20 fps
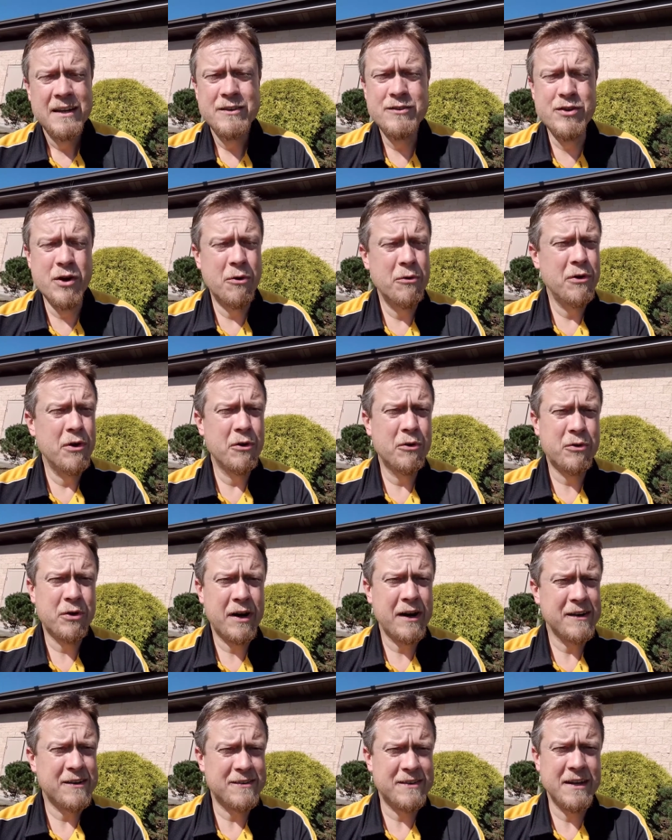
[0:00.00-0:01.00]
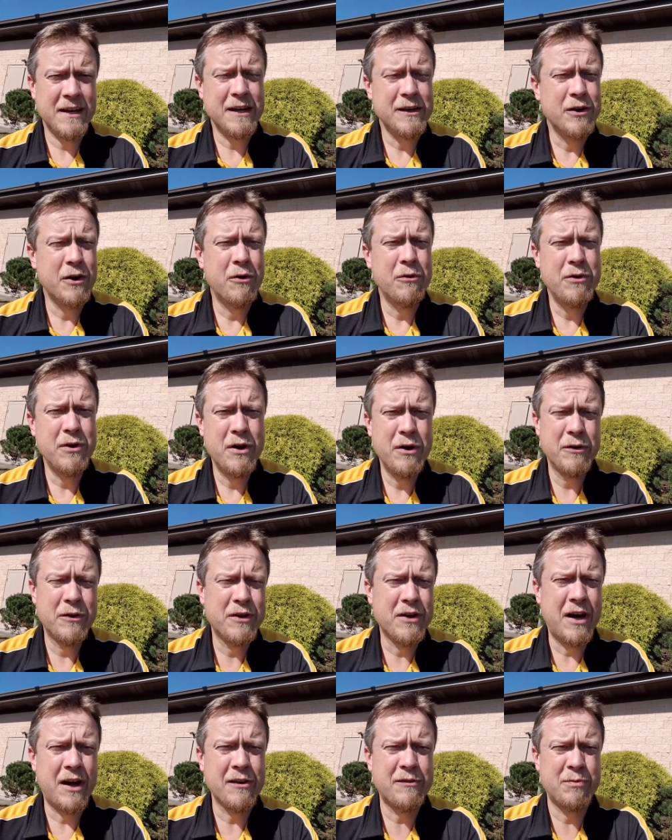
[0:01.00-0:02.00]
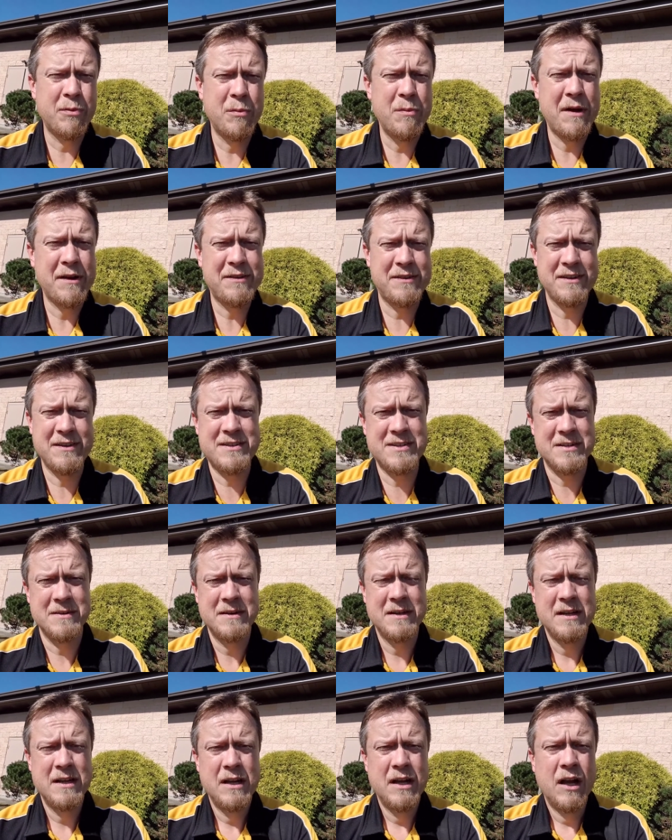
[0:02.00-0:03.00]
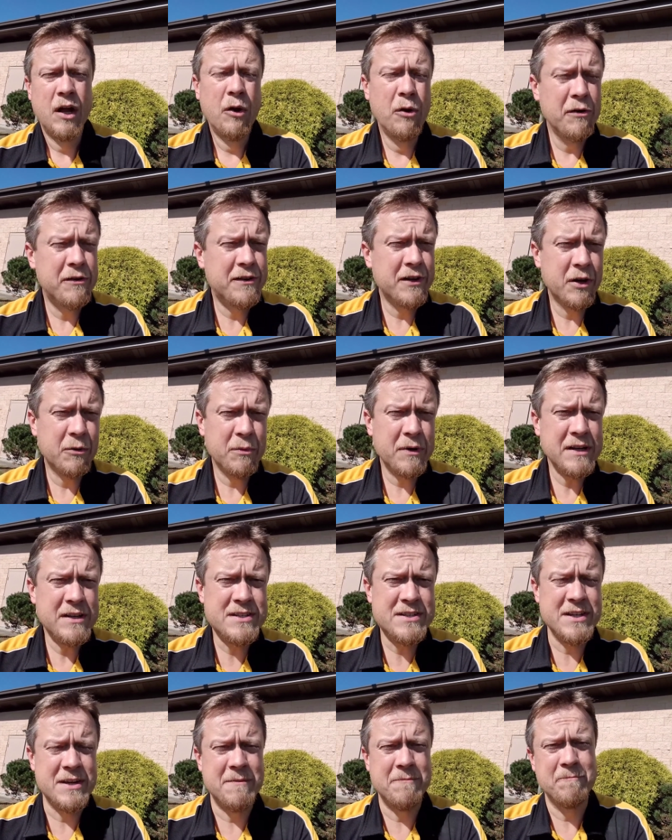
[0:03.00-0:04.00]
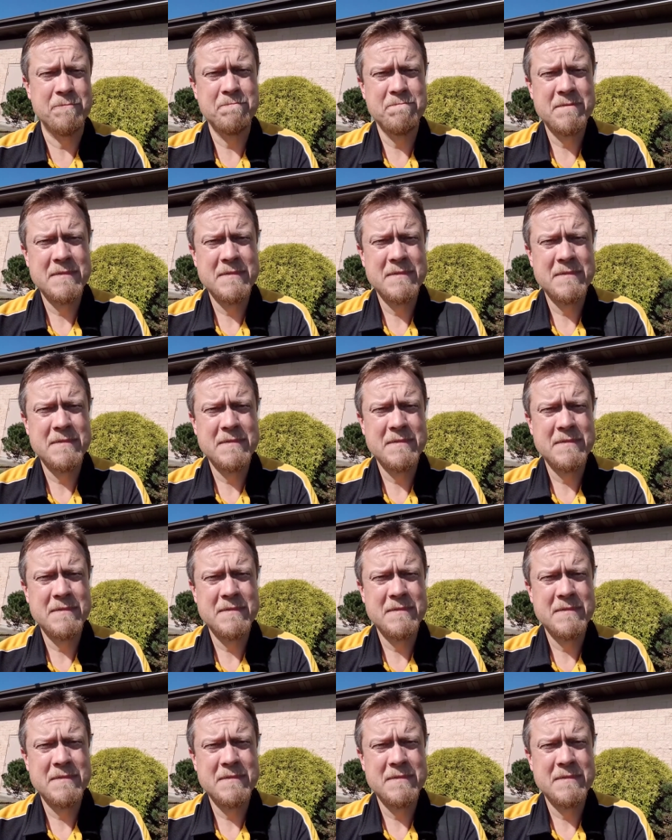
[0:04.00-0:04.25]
don't know Christ and they don't know the gospel message. Who's going to reach them?